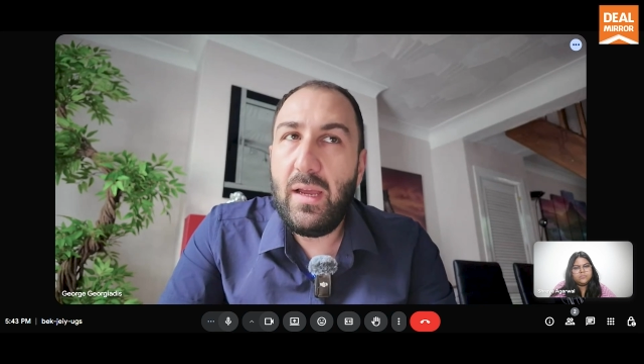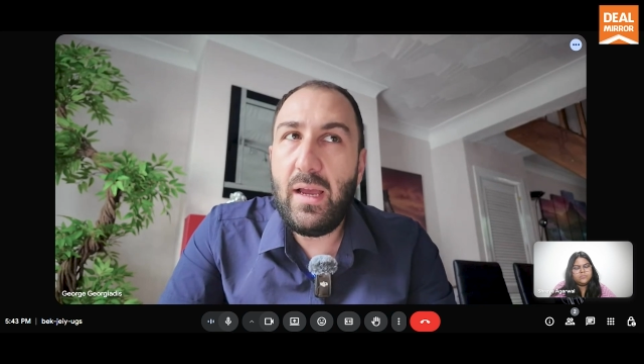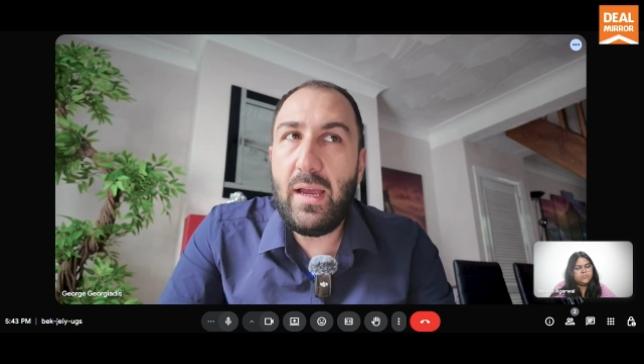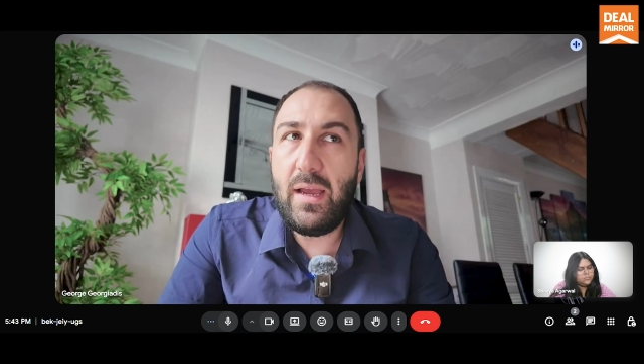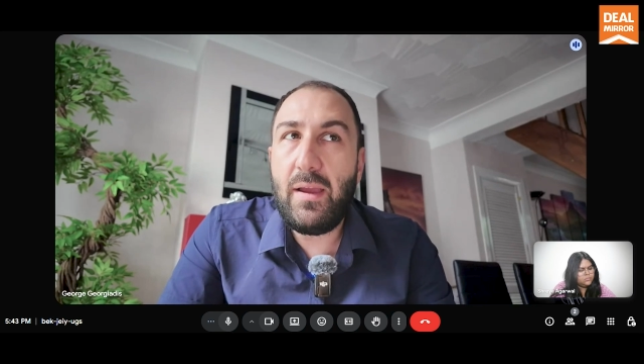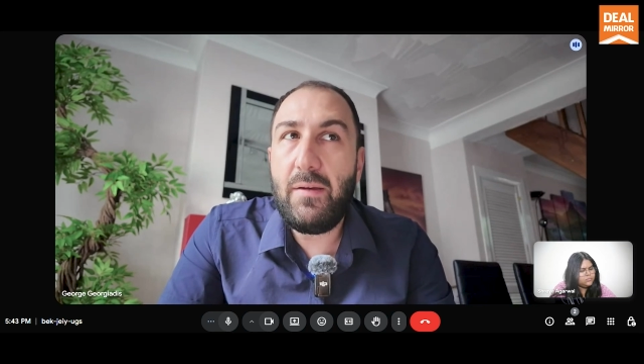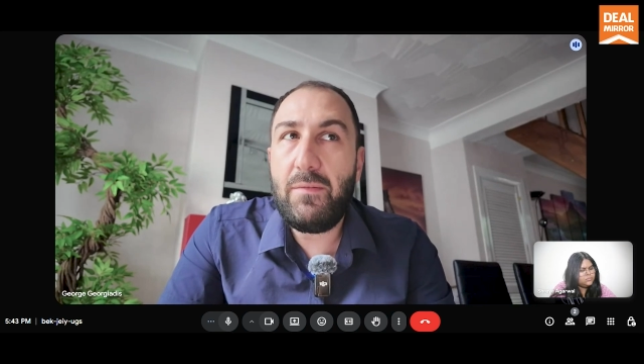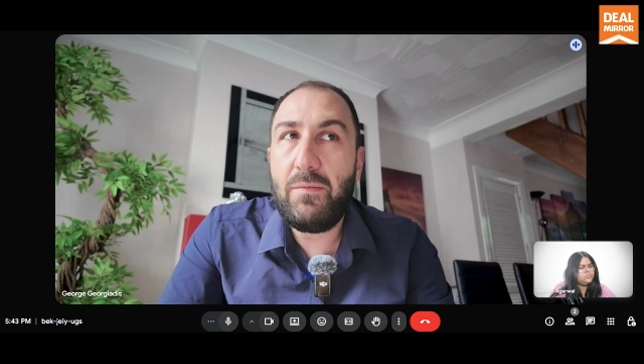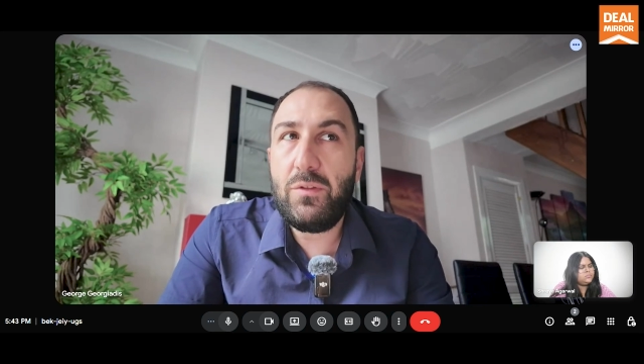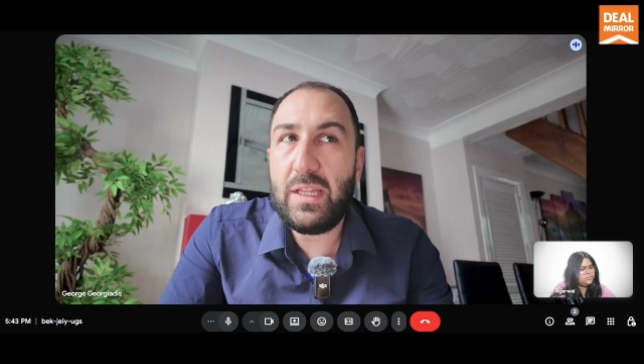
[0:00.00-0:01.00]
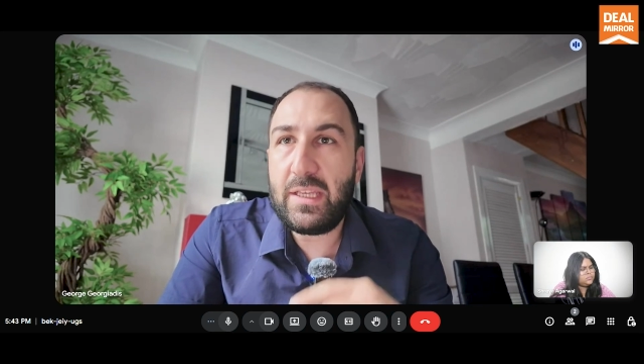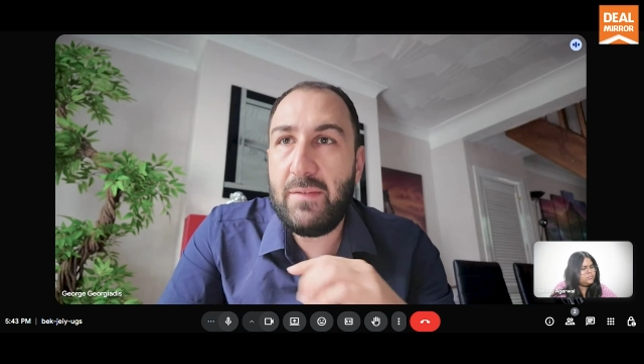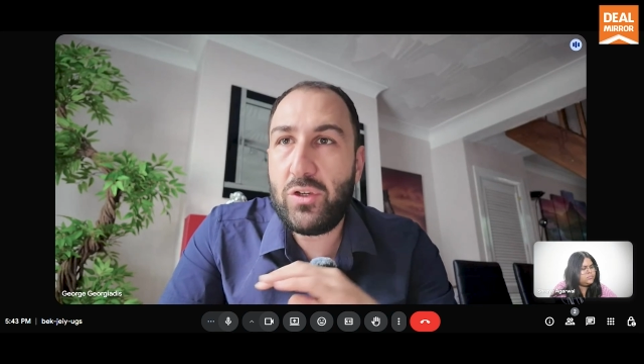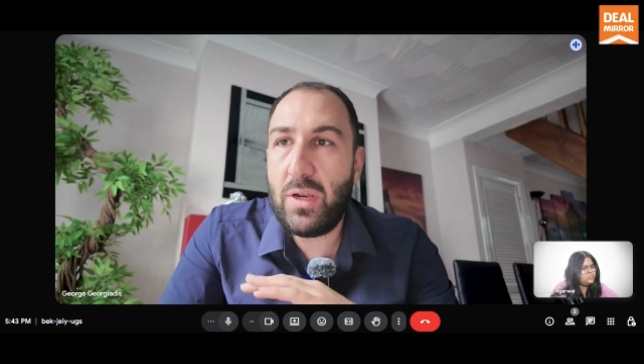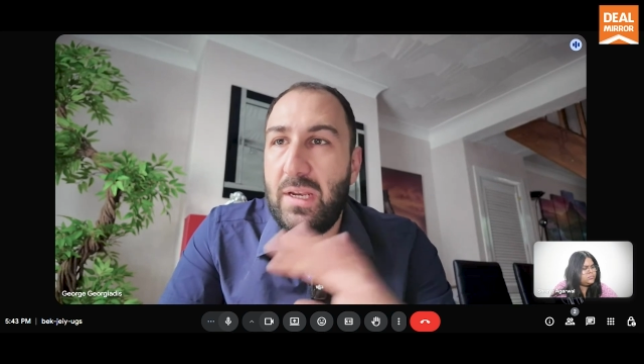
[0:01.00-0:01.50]
that
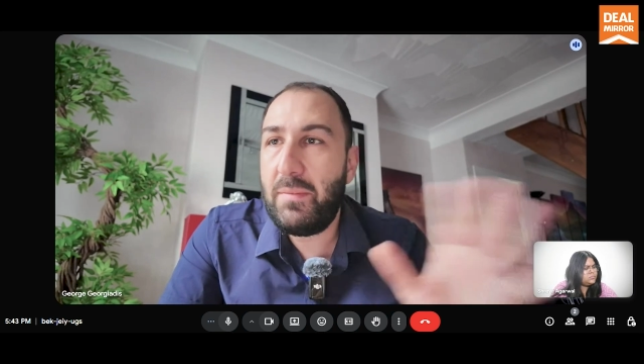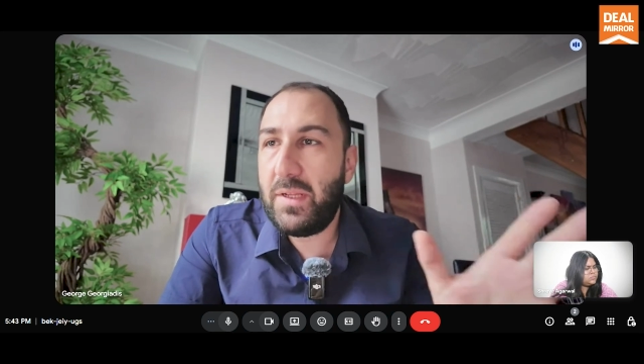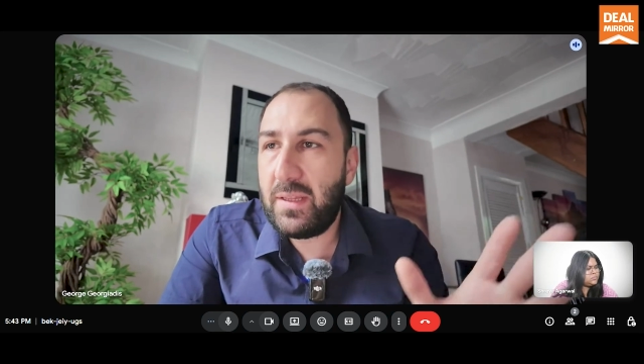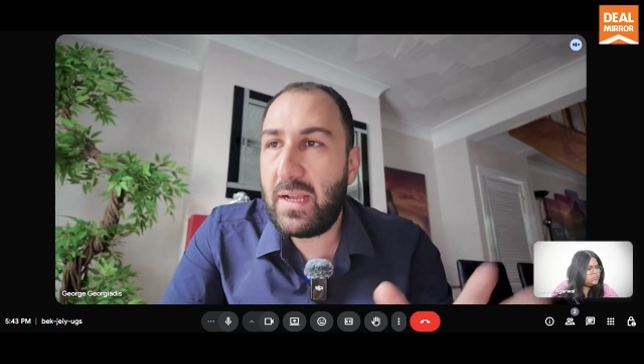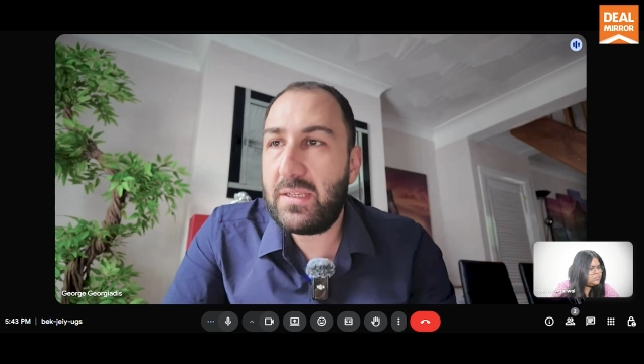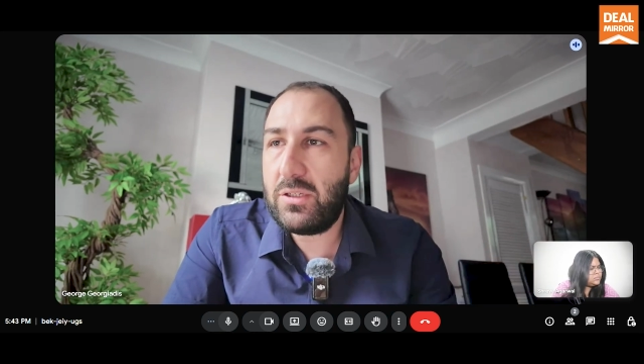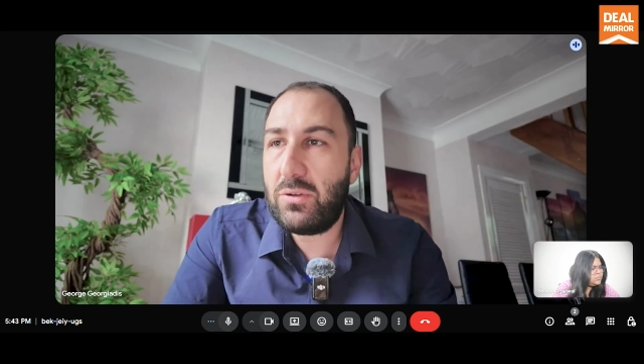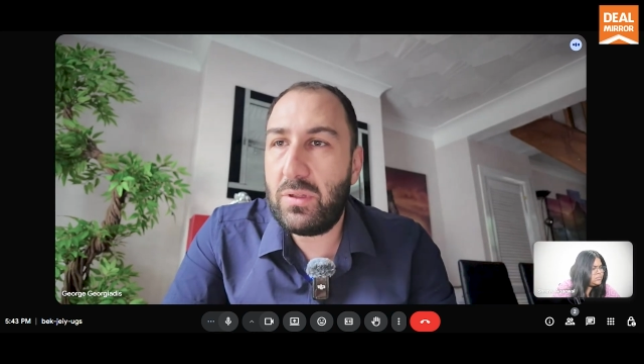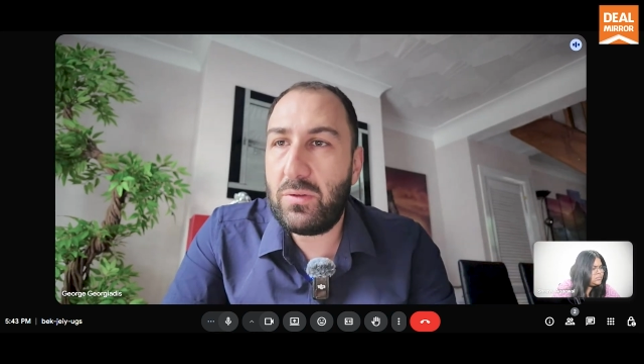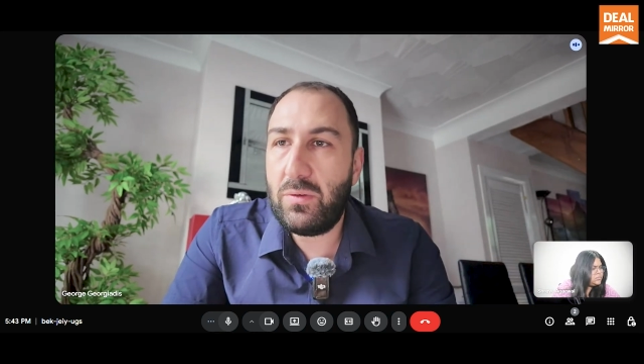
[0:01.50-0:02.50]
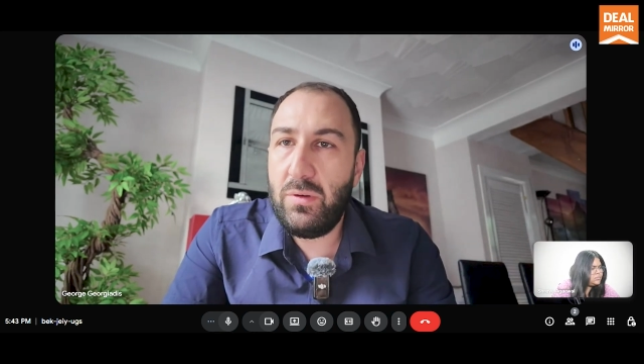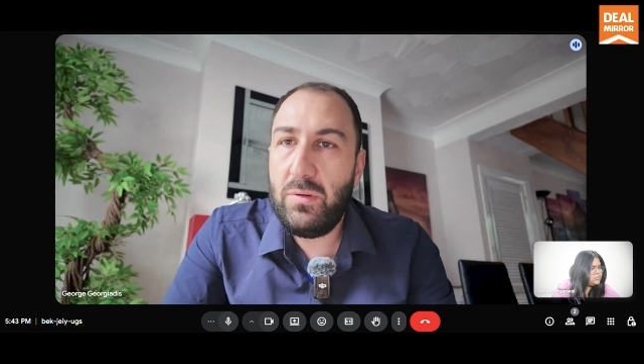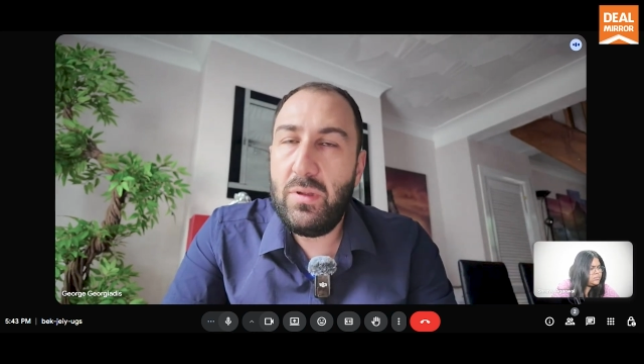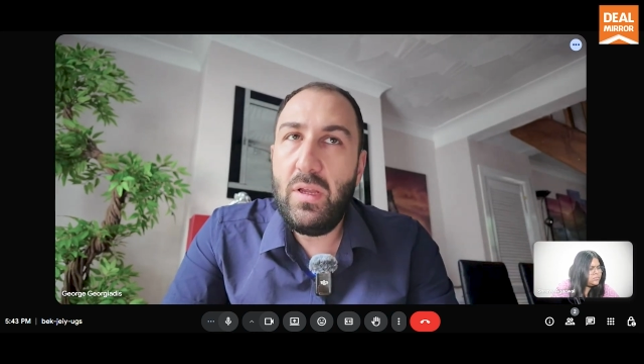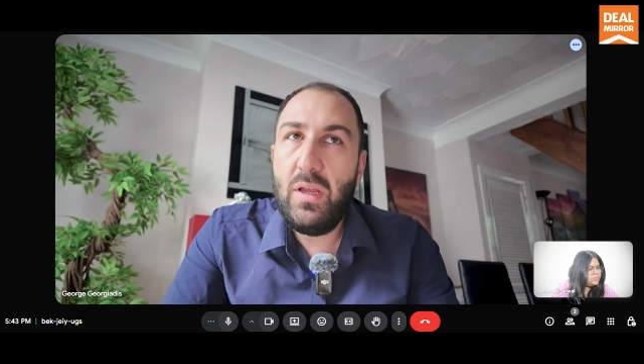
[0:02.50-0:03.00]
gives you unlimited access to the tool.